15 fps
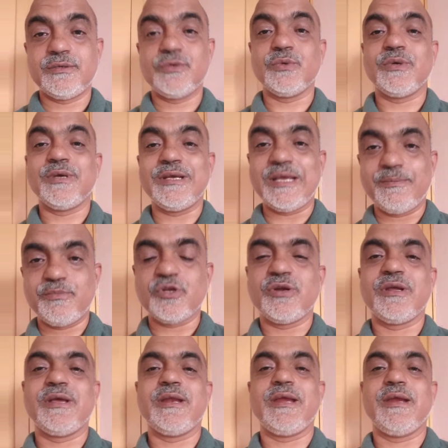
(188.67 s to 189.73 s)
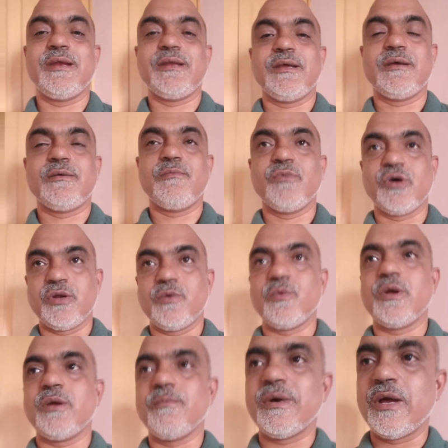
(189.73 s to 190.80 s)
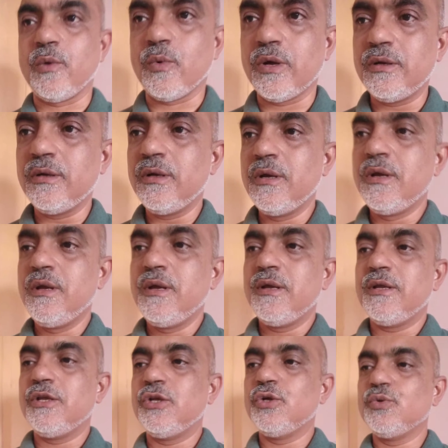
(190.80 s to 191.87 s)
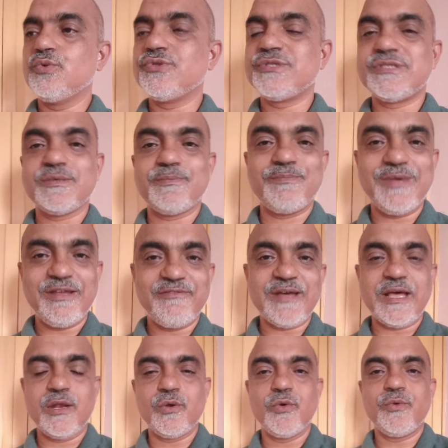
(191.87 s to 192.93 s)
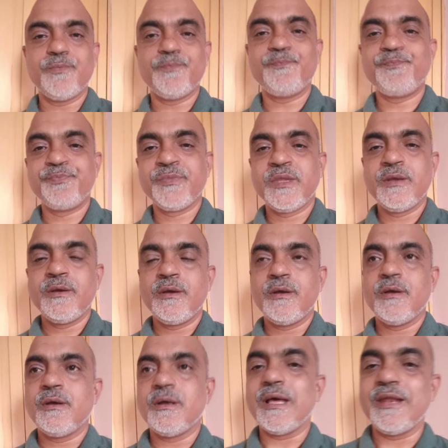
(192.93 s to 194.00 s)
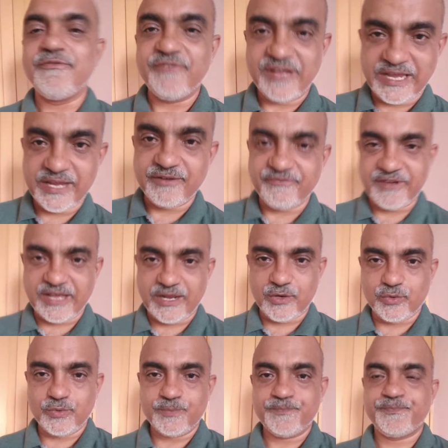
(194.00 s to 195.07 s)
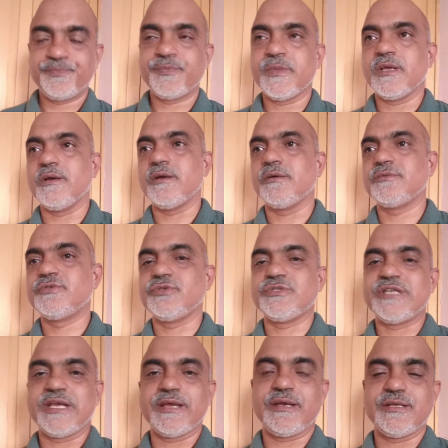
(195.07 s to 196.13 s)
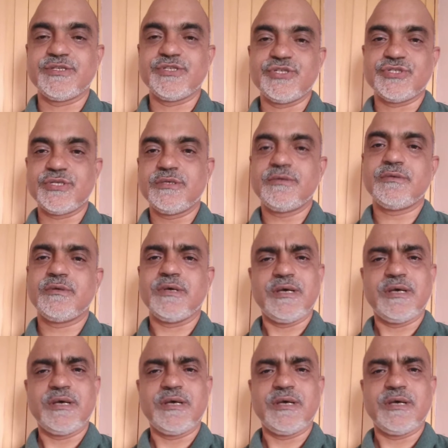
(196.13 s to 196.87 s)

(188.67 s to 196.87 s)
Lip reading: to keep on creating model one by one, used p-value and VIF value to take a decision.